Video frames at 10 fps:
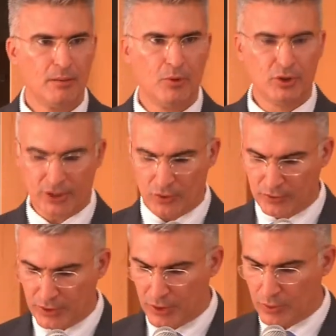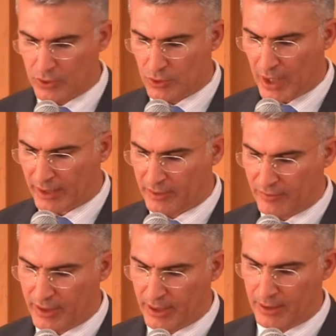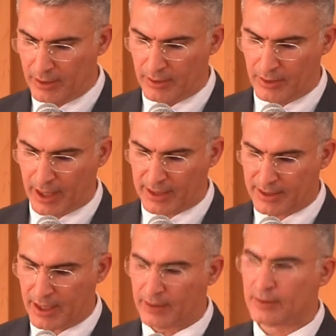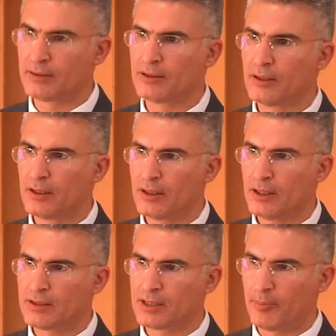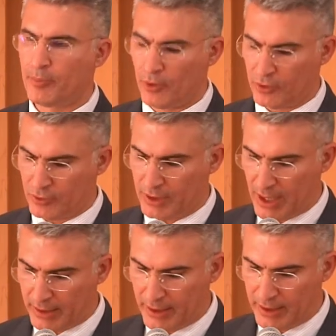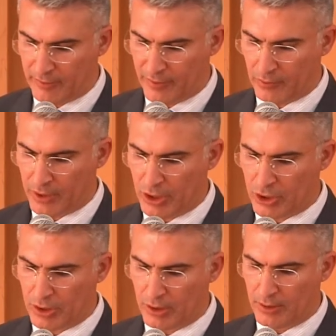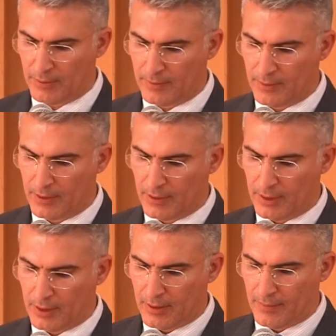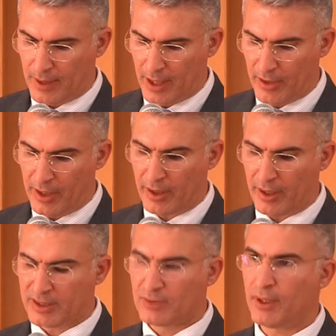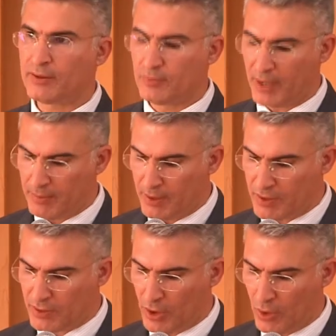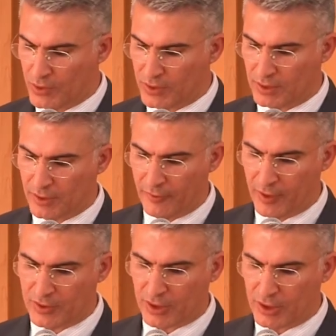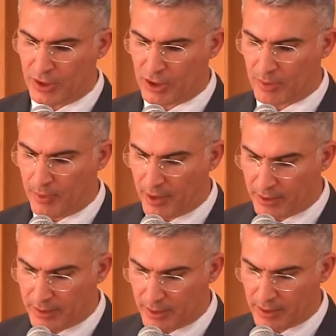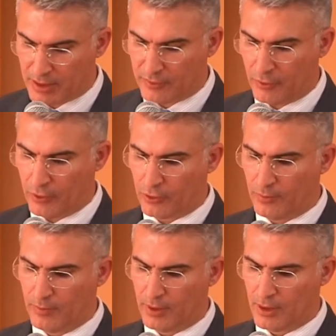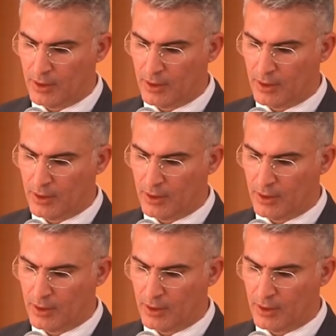Malta continues to actively extend its support to the Anna Lindh Foundation. Earlier last month, my ministry hosted the first Strategic Partners Forum,